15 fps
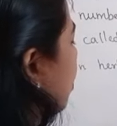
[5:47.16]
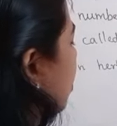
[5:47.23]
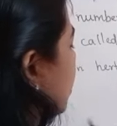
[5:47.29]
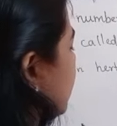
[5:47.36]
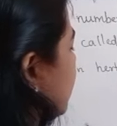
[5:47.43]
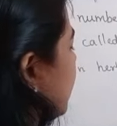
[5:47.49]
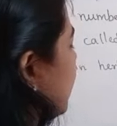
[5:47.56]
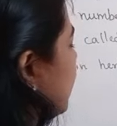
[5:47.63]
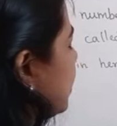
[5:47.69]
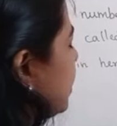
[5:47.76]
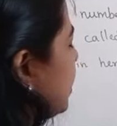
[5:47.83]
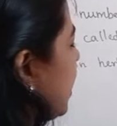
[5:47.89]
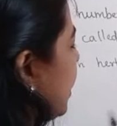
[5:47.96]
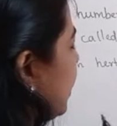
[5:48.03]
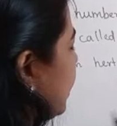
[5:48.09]
oscillates
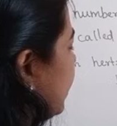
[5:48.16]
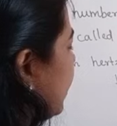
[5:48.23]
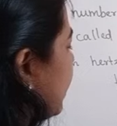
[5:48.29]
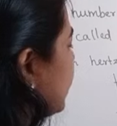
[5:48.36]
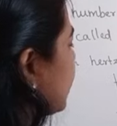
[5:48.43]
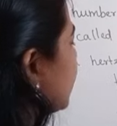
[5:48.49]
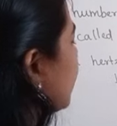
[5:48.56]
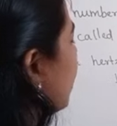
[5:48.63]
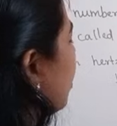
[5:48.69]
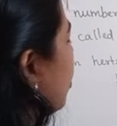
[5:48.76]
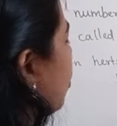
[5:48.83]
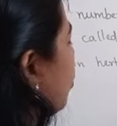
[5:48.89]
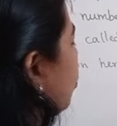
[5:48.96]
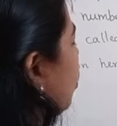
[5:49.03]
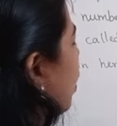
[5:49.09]
like this.
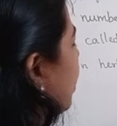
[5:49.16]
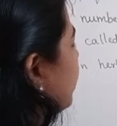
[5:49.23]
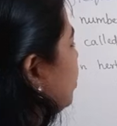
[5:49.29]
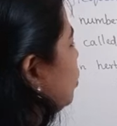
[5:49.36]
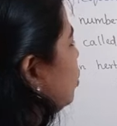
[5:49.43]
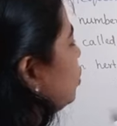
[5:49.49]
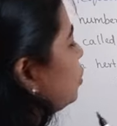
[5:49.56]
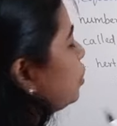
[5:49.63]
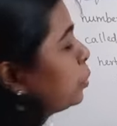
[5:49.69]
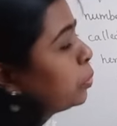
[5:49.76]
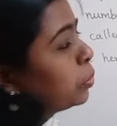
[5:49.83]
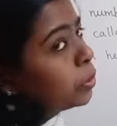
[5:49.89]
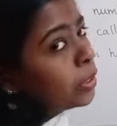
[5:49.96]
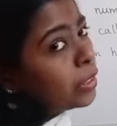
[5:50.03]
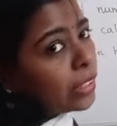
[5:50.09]
1,
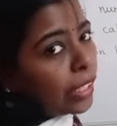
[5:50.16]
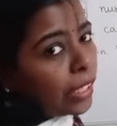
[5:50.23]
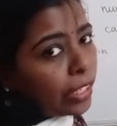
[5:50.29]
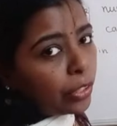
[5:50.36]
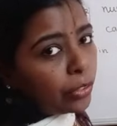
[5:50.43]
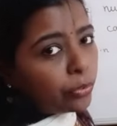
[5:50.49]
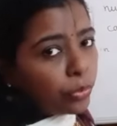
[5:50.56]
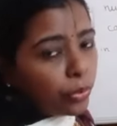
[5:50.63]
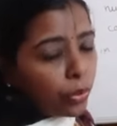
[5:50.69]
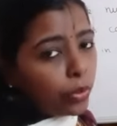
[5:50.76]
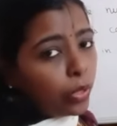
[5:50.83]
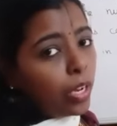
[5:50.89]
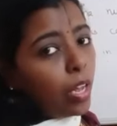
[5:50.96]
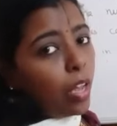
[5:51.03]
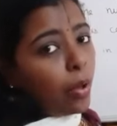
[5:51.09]
2, 3, 4.
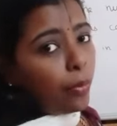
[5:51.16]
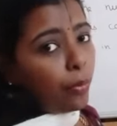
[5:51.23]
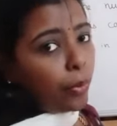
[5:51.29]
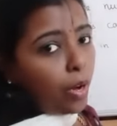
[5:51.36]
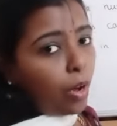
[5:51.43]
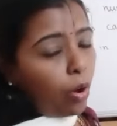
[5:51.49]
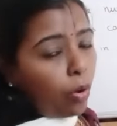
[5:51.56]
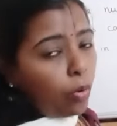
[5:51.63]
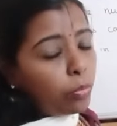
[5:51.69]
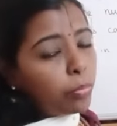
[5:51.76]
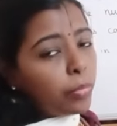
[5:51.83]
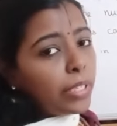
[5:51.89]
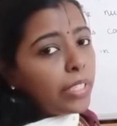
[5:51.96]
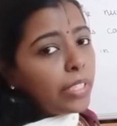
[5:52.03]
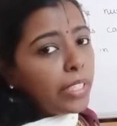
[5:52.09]
How
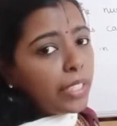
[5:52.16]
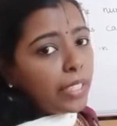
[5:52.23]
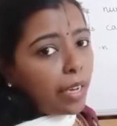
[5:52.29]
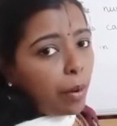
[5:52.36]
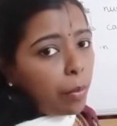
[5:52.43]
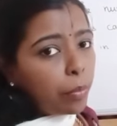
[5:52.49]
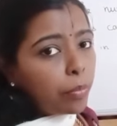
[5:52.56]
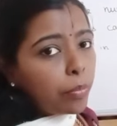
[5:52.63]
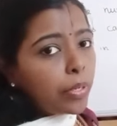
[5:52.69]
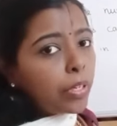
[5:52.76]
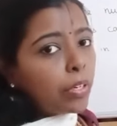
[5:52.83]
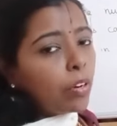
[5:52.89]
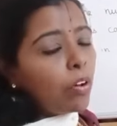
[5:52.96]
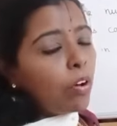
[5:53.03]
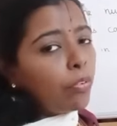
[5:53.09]
many number
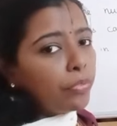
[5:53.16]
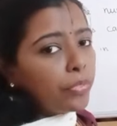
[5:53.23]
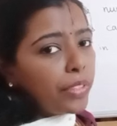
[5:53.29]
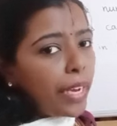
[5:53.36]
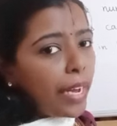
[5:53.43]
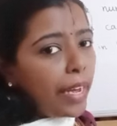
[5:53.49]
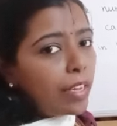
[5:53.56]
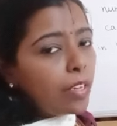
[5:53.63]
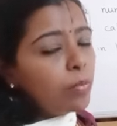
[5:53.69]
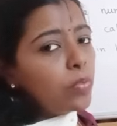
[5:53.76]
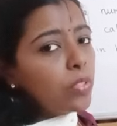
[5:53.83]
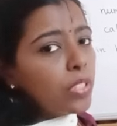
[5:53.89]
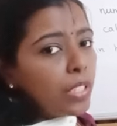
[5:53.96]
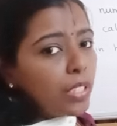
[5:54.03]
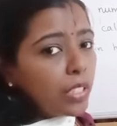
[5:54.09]
of times
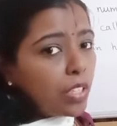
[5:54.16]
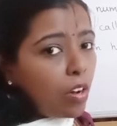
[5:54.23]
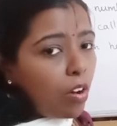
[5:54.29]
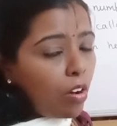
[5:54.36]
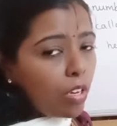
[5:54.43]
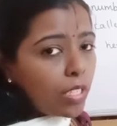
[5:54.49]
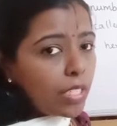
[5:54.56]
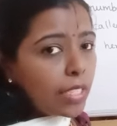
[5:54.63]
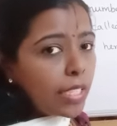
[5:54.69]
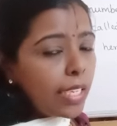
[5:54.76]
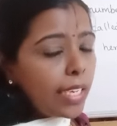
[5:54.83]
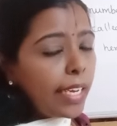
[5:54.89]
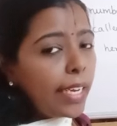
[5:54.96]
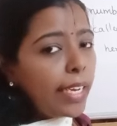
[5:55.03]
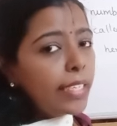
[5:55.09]
it
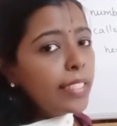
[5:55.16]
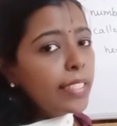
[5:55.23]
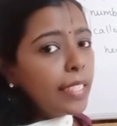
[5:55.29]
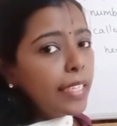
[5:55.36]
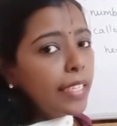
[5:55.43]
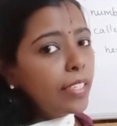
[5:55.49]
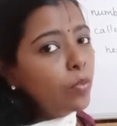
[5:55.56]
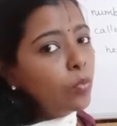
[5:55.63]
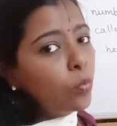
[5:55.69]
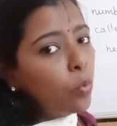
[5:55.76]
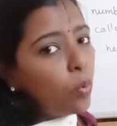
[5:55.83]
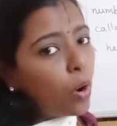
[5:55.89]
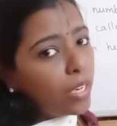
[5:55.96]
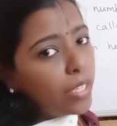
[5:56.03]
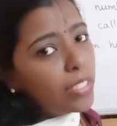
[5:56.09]
oscillates in
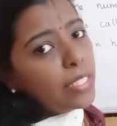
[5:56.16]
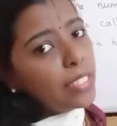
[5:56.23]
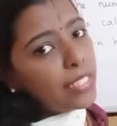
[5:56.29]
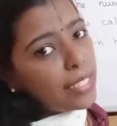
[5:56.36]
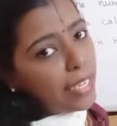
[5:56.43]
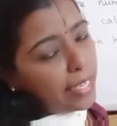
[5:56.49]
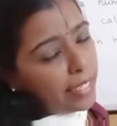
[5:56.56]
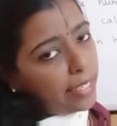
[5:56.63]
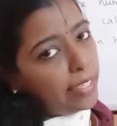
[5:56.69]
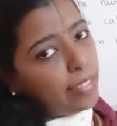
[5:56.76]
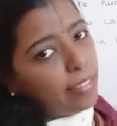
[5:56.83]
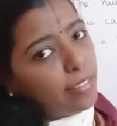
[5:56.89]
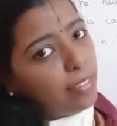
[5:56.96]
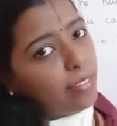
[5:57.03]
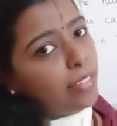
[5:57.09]
1 second
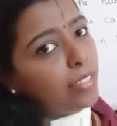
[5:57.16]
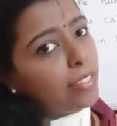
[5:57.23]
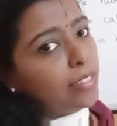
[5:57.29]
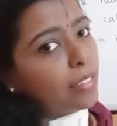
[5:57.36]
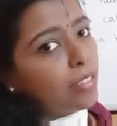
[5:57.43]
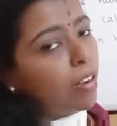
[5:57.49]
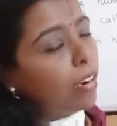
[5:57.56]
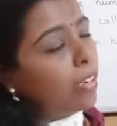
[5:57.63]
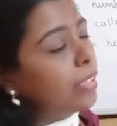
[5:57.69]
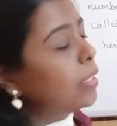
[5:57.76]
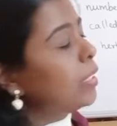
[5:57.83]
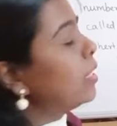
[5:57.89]
is called